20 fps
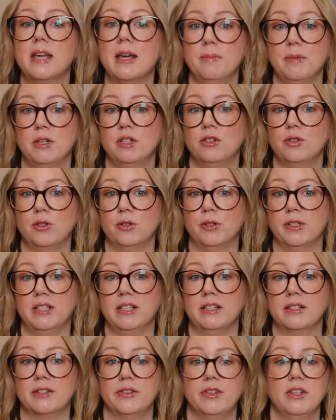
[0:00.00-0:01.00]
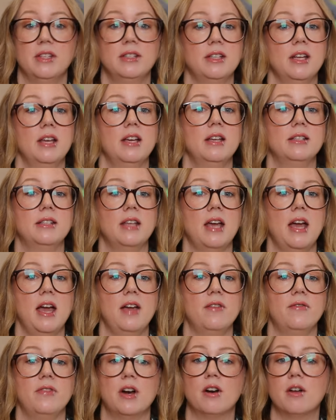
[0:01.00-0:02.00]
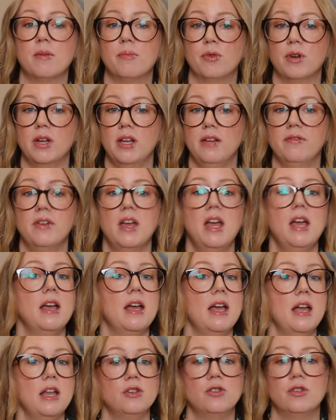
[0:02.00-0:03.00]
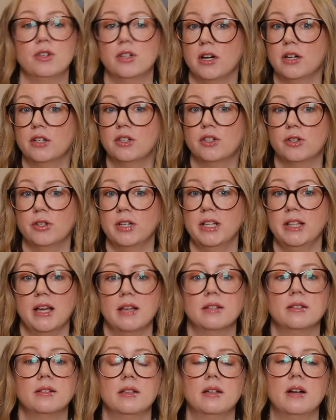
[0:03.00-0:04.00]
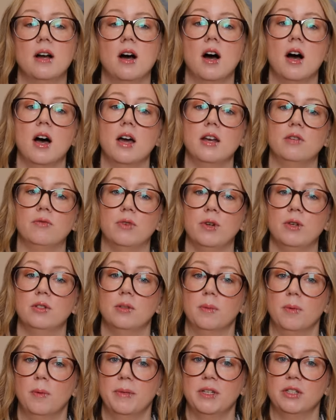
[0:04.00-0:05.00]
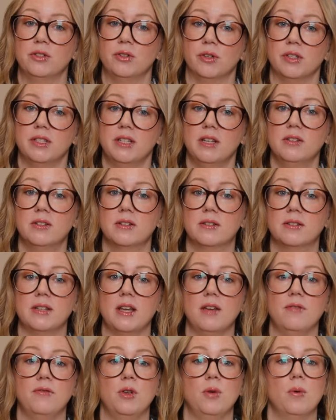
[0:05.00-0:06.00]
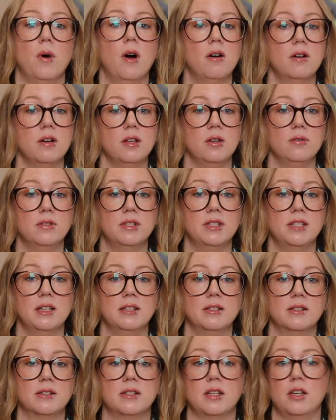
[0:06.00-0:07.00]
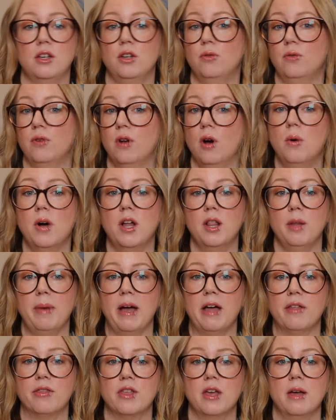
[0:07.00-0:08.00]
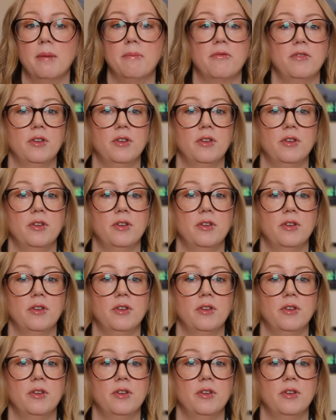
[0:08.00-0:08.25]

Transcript: a menstrual disc. This is a very brief introductory lesson on reusable menstrual discs. If you already use discs and you know all about them,